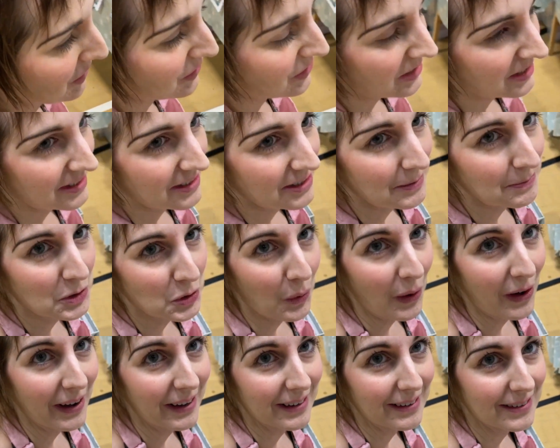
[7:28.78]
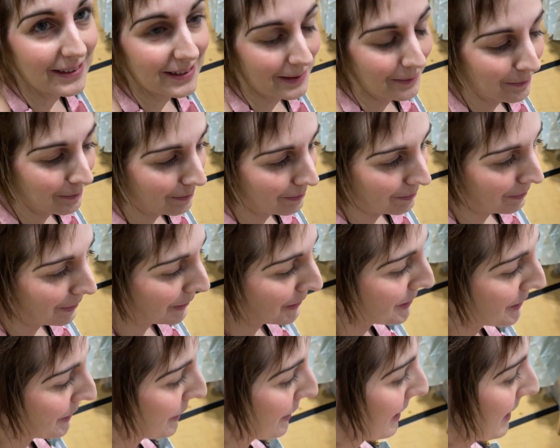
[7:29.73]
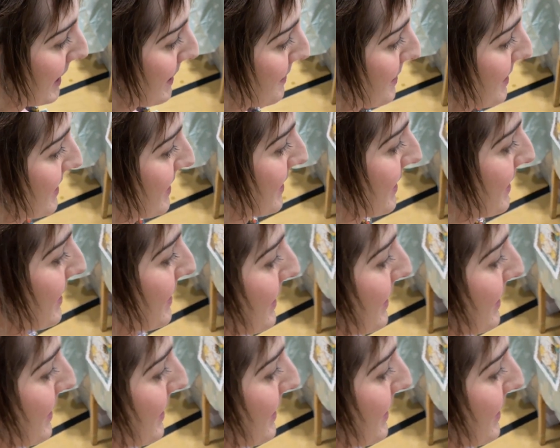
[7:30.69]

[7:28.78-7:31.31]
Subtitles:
just some twine and some bulldog clips to